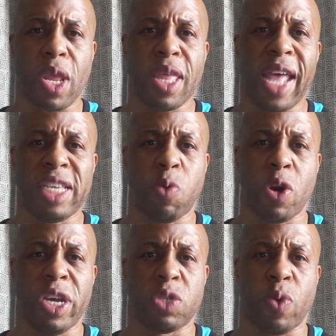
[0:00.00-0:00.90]
That's where
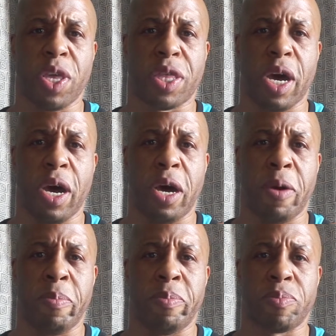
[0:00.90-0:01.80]
it is with
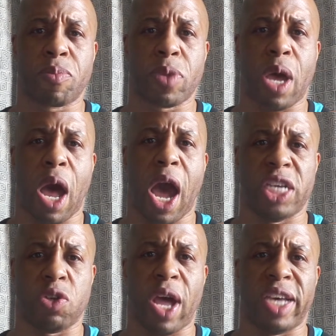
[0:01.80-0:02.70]

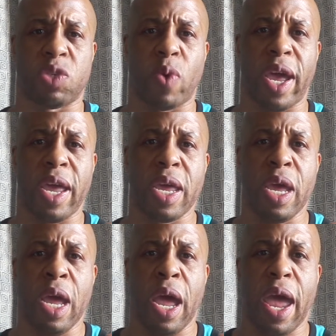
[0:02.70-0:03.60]
hydrolyzed whey.
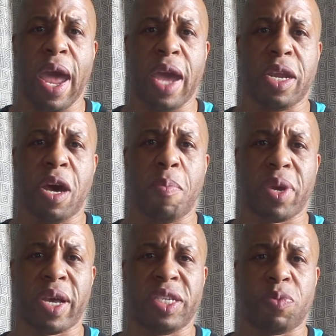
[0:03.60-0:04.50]
And
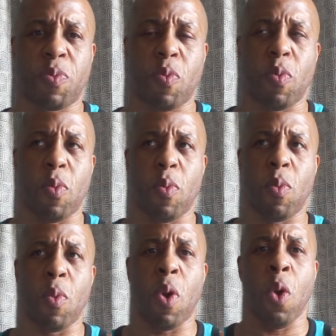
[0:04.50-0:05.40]
because
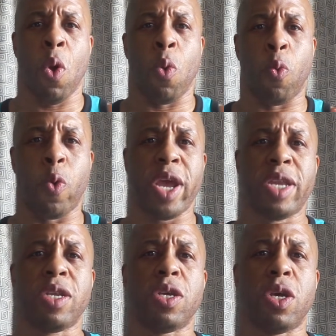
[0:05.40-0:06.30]

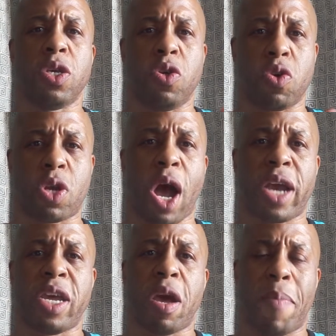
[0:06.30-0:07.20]
when you're
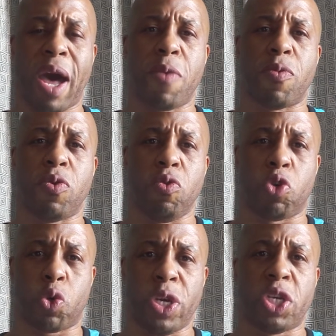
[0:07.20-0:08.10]
talking about
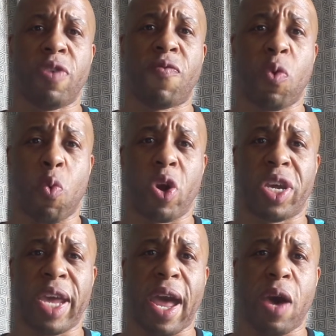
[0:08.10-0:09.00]
nutrition for
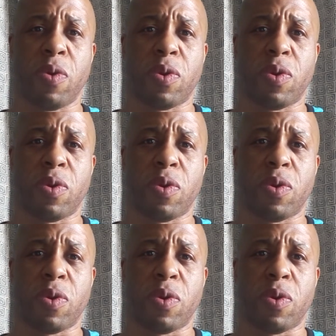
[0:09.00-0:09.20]
working out,